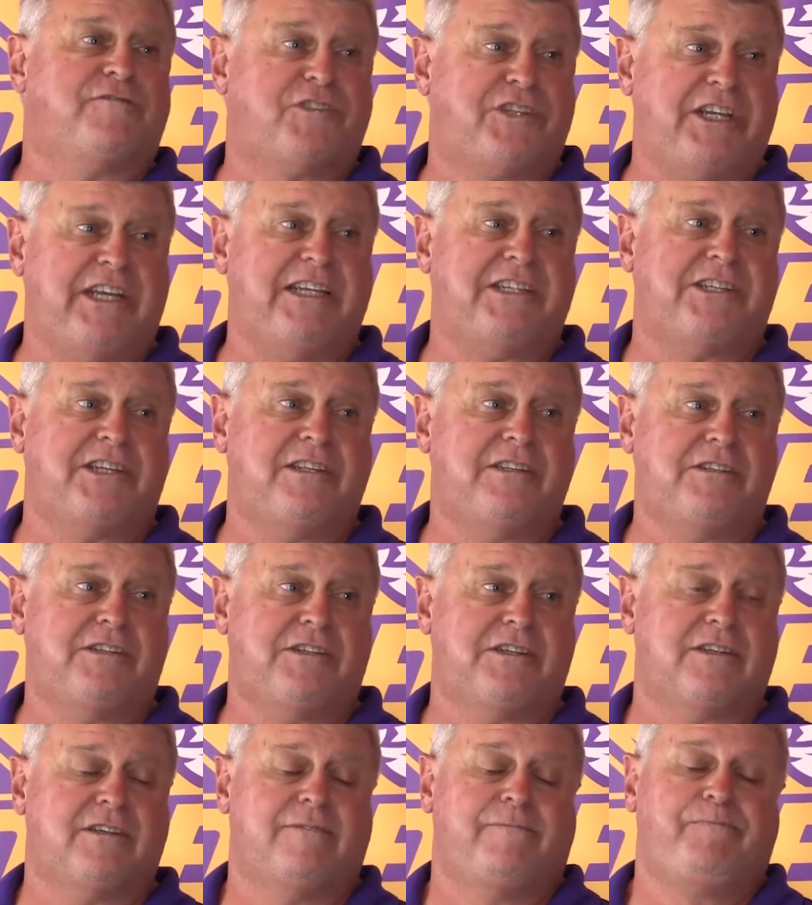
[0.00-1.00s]
seasons,
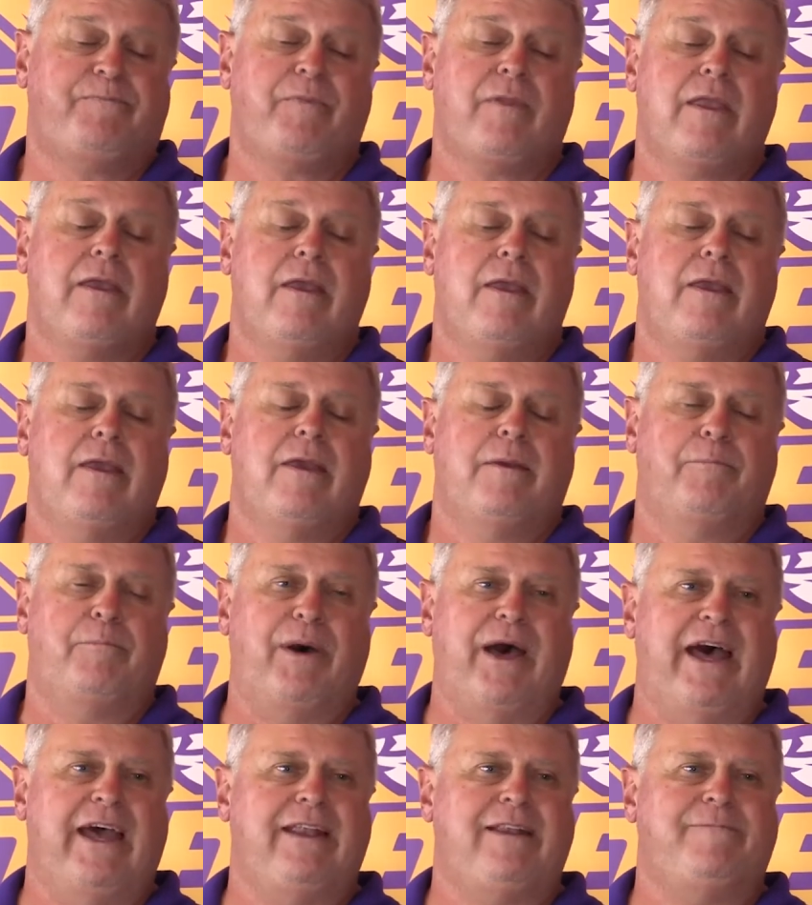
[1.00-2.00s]

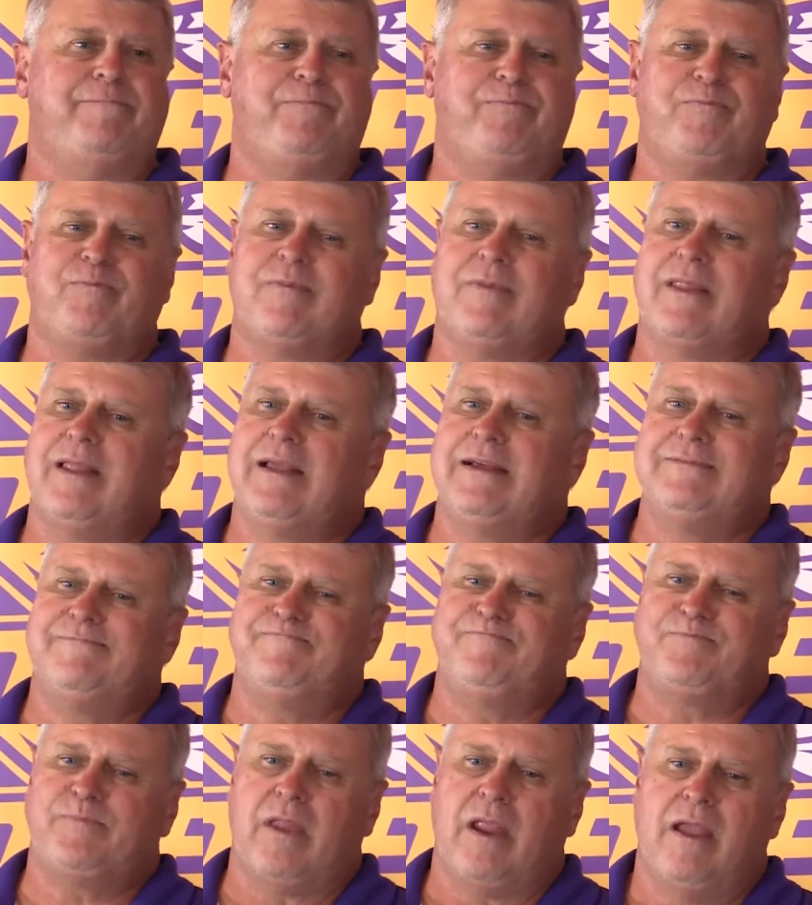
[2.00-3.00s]
but
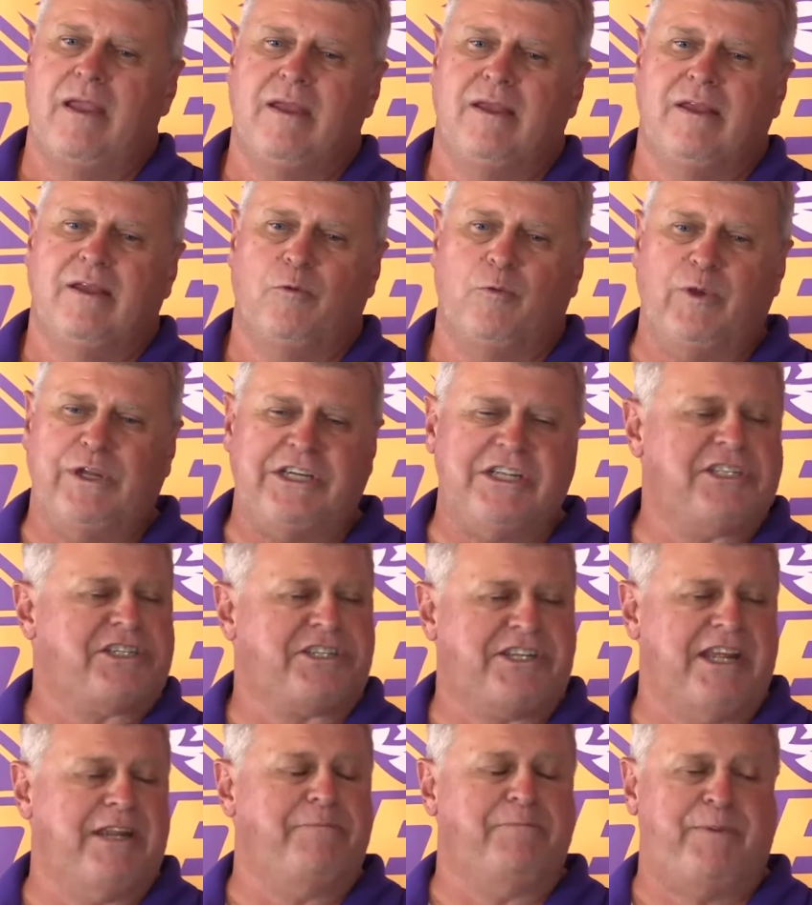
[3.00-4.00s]
we
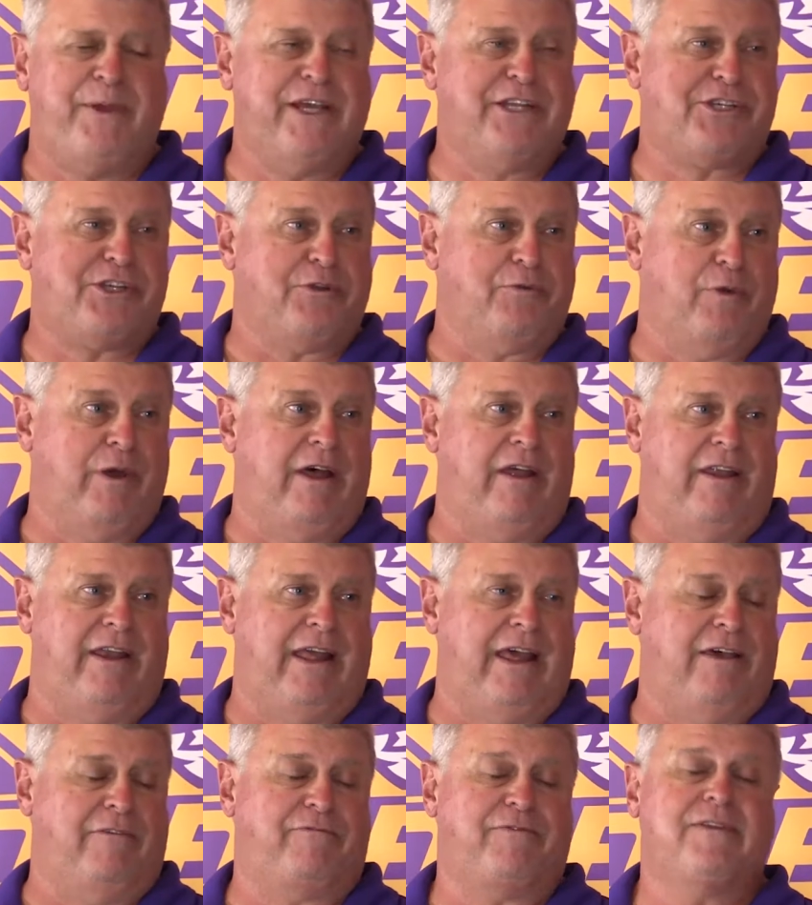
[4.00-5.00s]
just didn't pitch it well
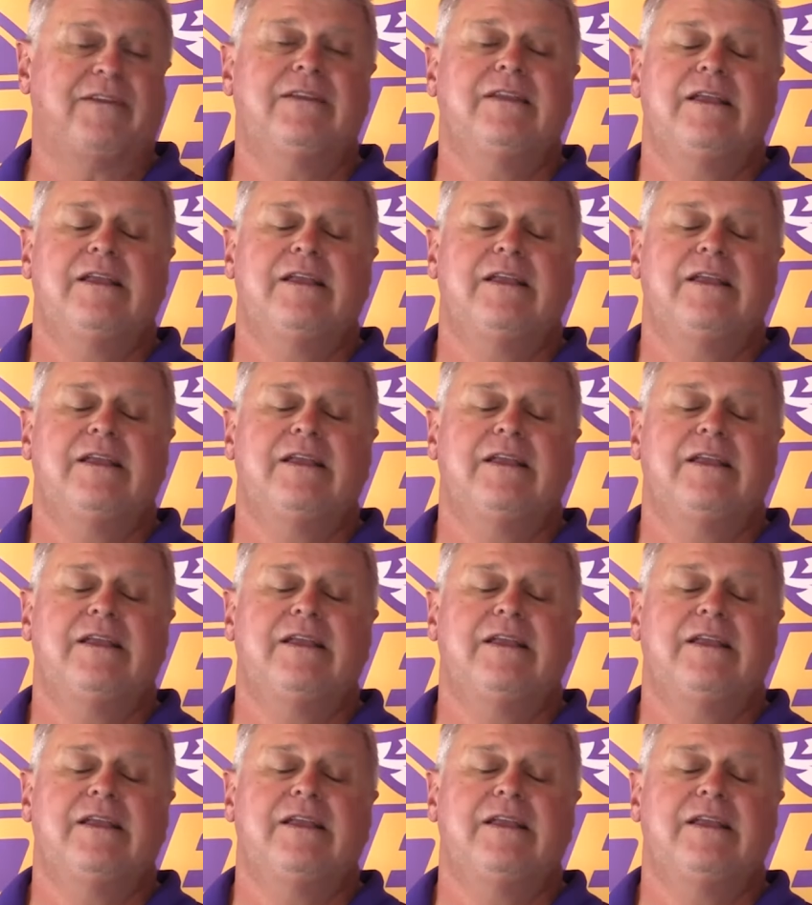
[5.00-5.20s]
enough.